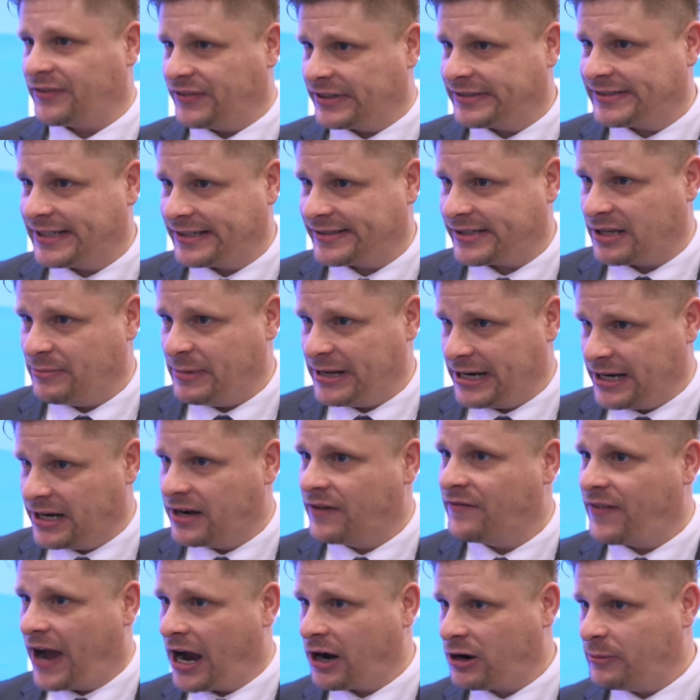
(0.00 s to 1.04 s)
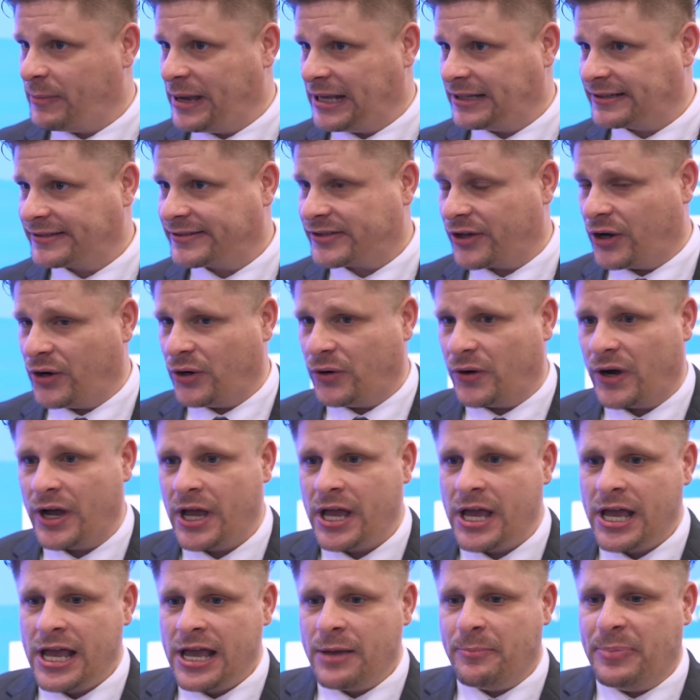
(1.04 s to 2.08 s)
of a system in an environment. So
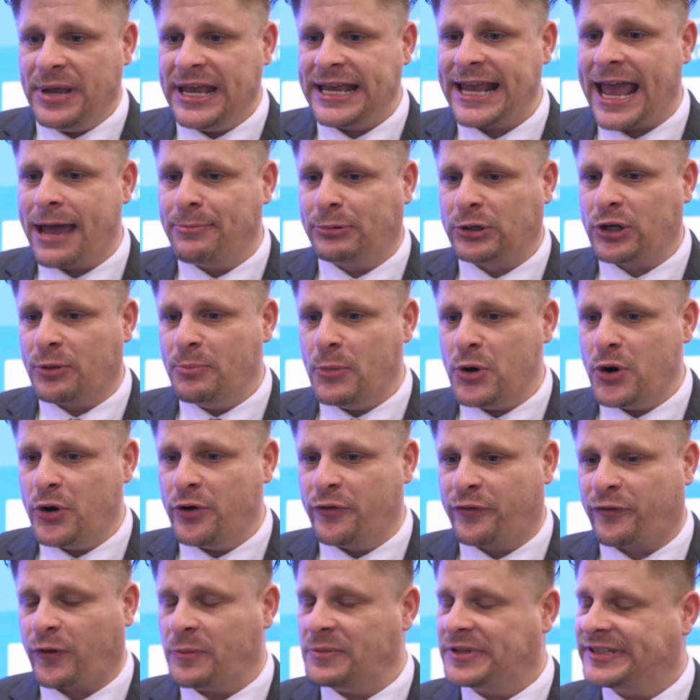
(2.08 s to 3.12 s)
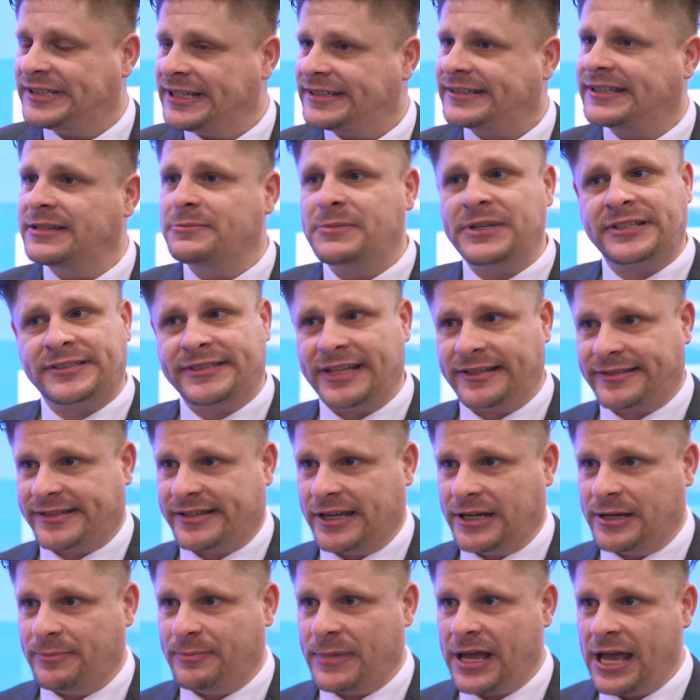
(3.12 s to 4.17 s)
being able to move from system to
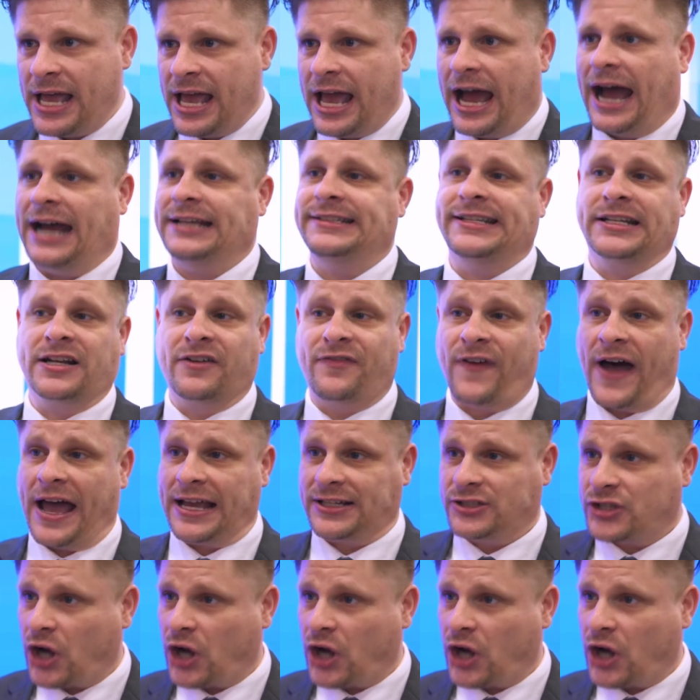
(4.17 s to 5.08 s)
system, identifying